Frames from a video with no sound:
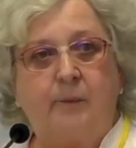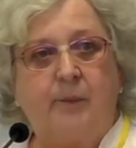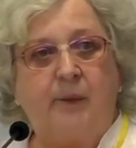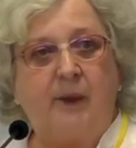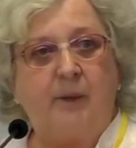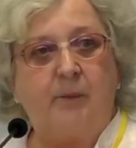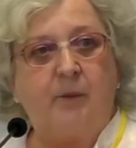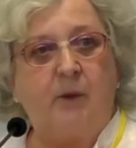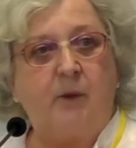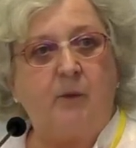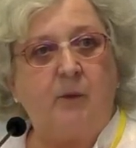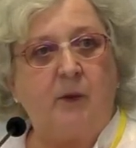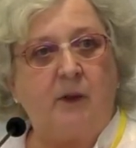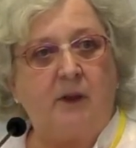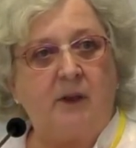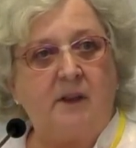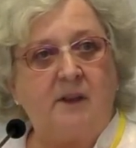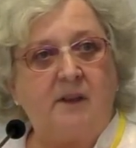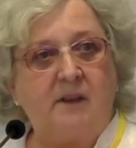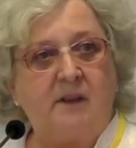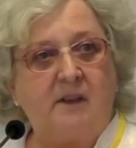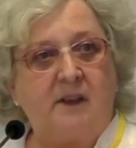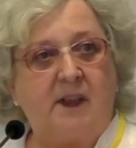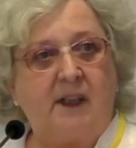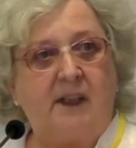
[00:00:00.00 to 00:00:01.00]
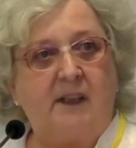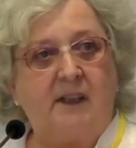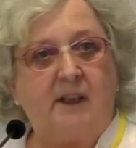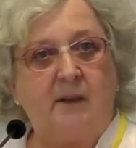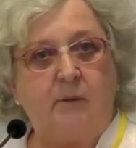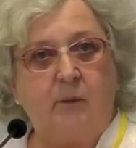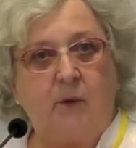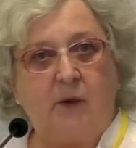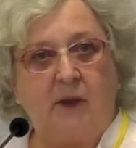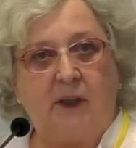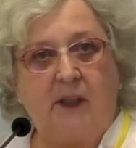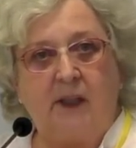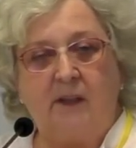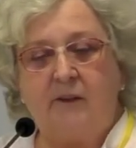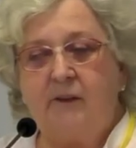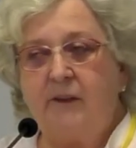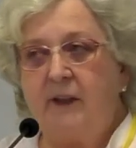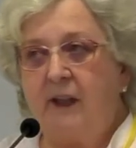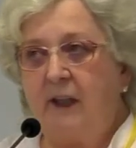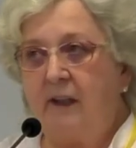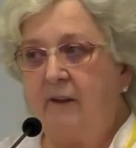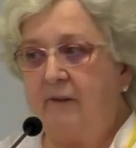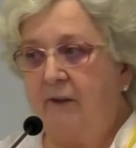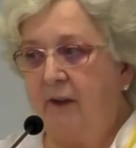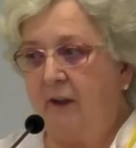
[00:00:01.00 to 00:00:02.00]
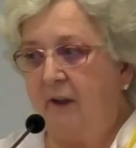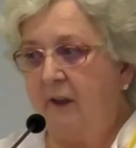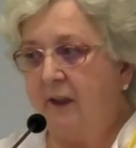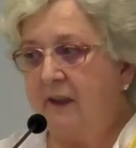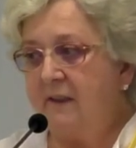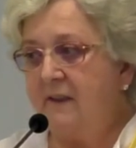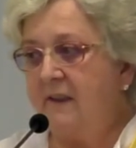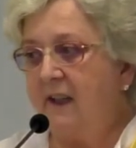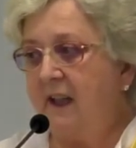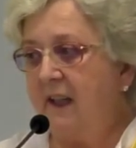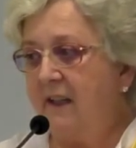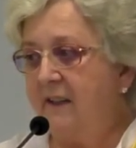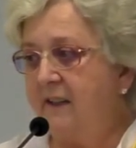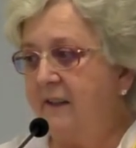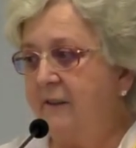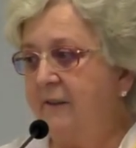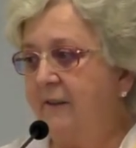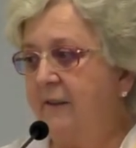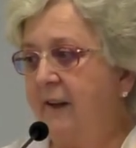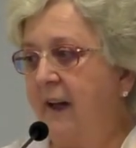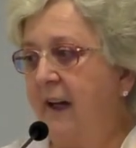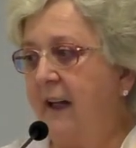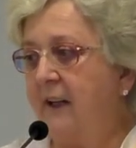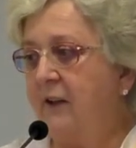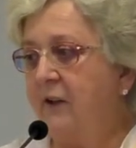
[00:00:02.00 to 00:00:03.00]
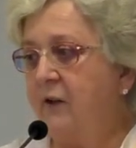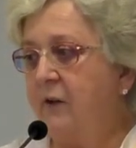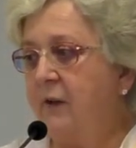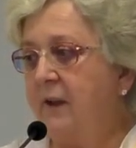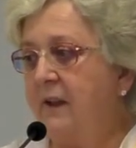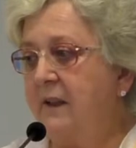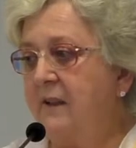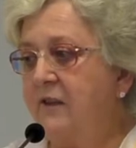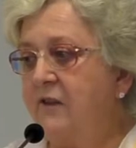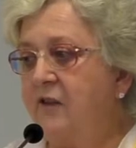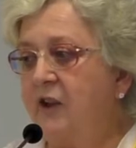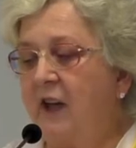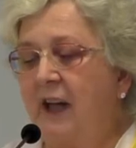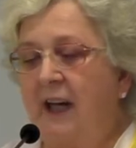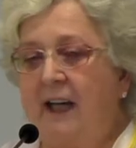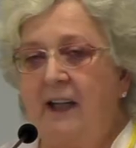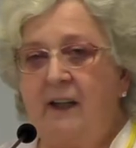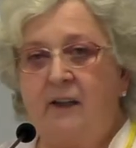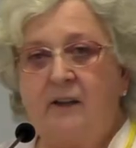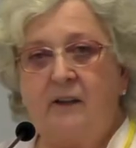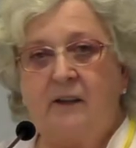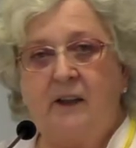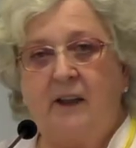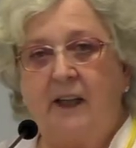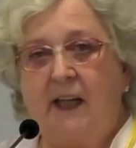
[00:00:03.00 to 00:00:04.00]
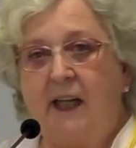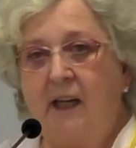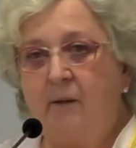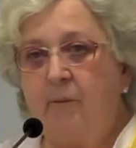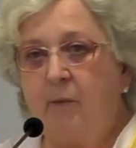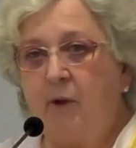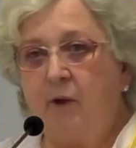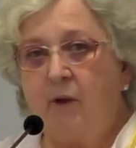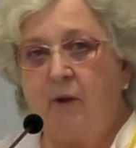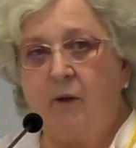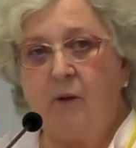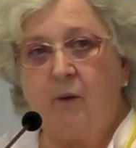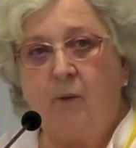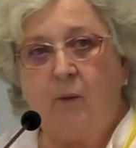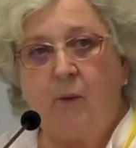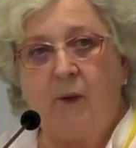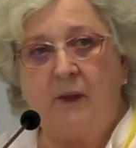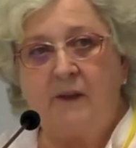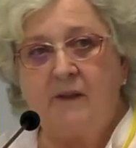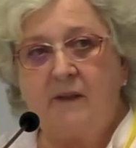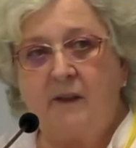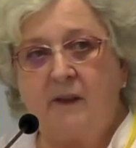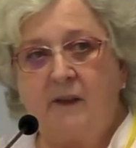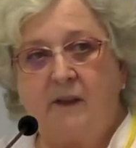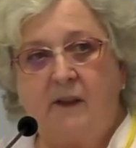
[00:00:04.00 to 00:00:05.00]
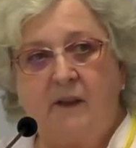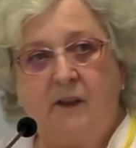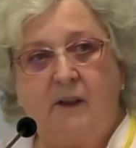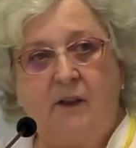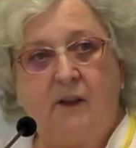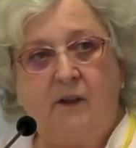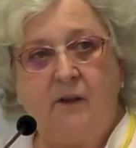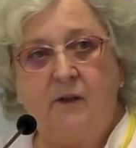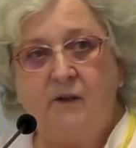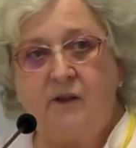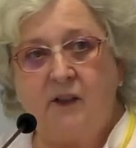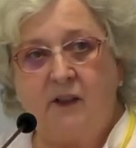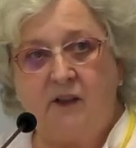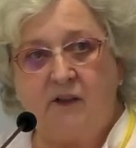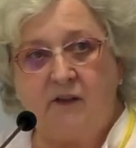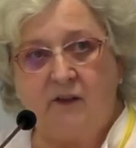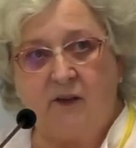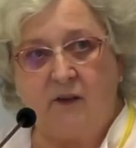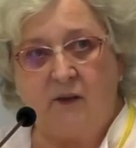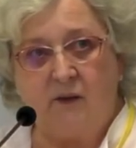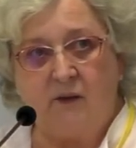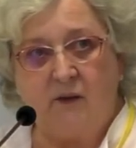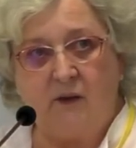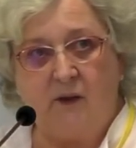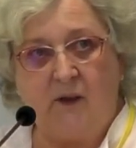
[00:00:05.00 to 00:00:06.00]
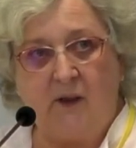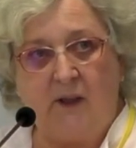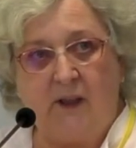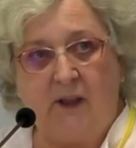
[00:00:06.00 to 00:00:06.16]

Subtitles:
people worked, they did work in various kinds of factories. Child labor was a huge issue.